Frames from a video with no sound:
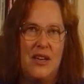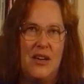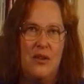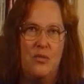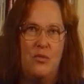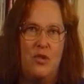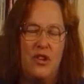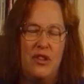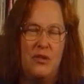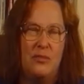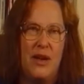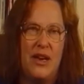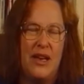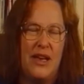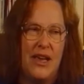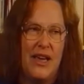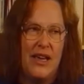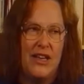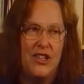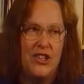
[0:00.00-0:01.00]
what the
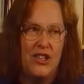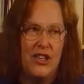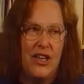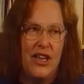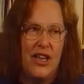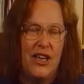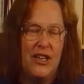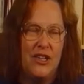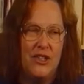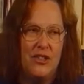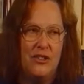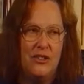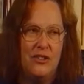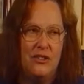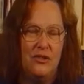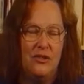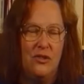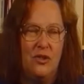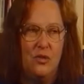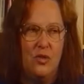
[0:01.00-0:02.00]
medication can
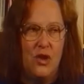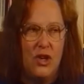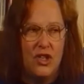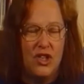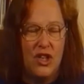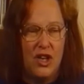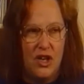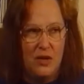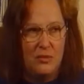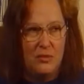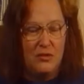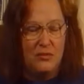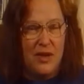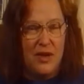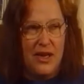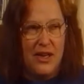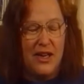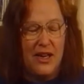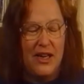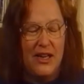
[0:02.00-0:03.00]
do, what type of
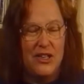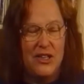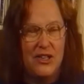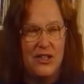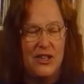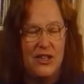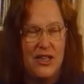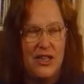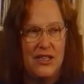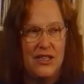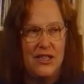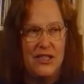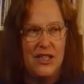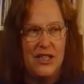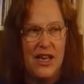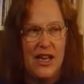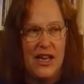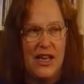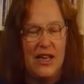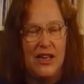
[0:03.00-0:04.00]
medication I need to
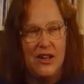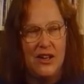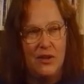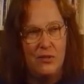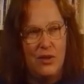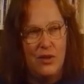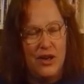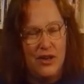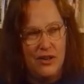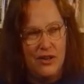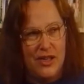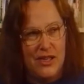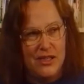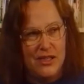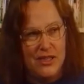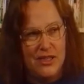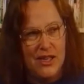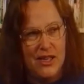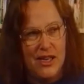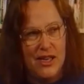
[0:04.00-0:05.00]
take and when I need
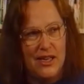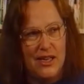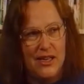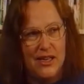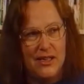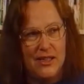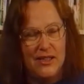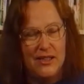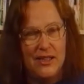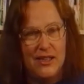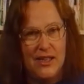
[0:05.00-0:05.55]
to take it.